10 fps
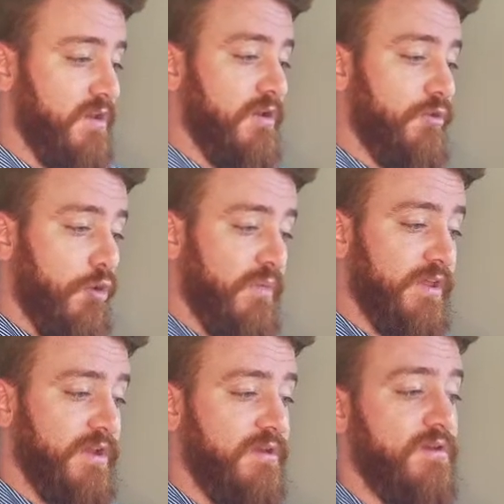
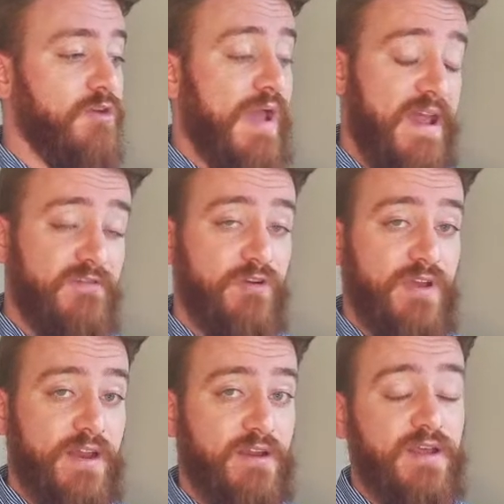Normally, you have your
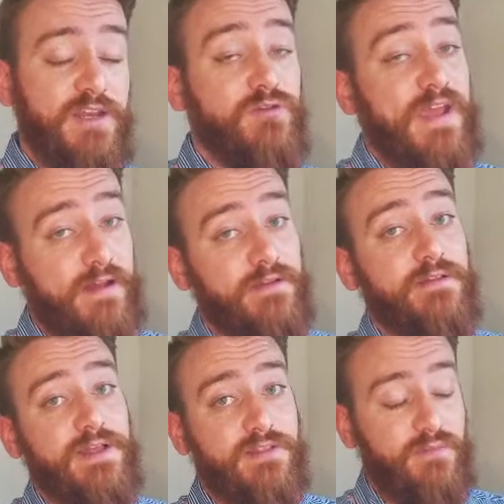data and you
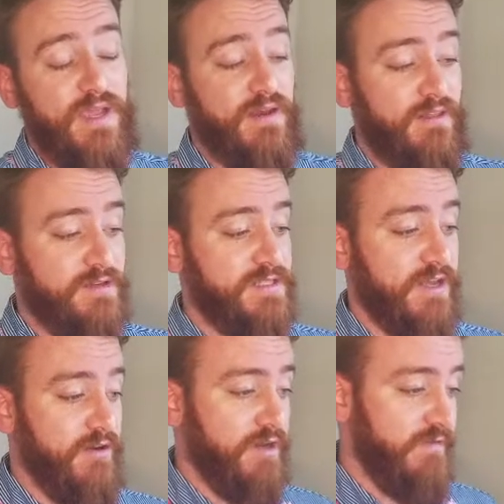calculate the mean and the
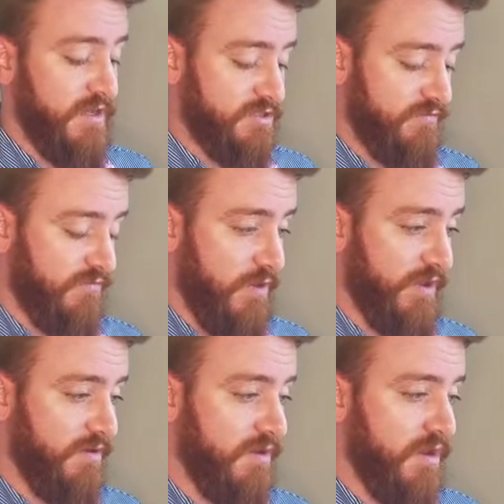standard deviation from
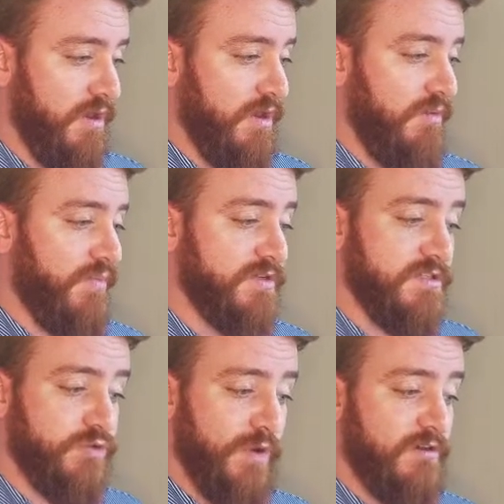it. But
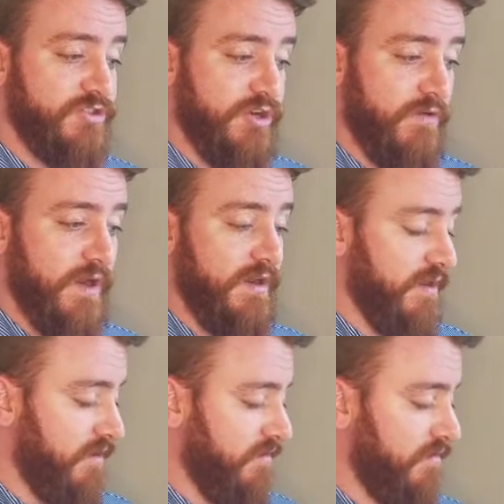since we are generating
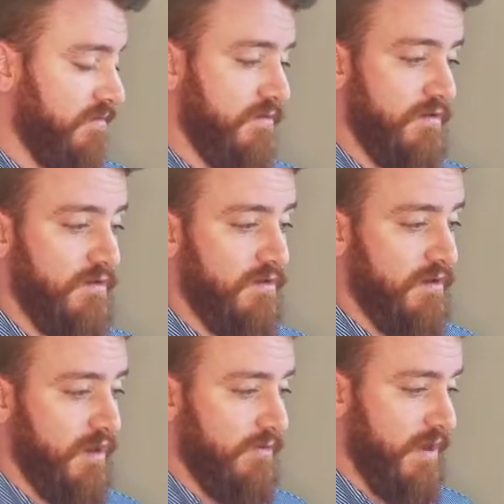it,
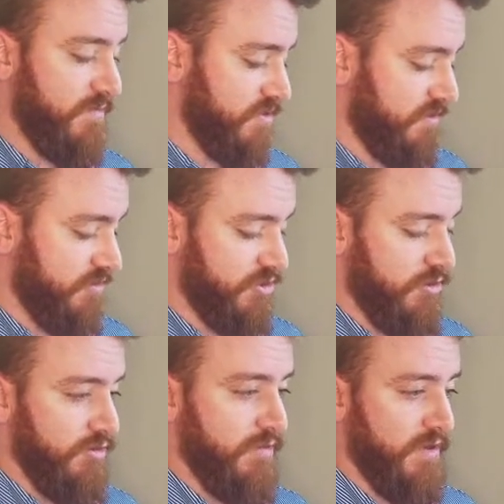I'm just going to show
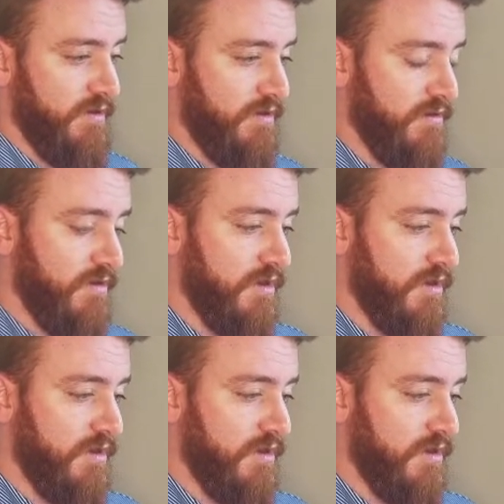you here.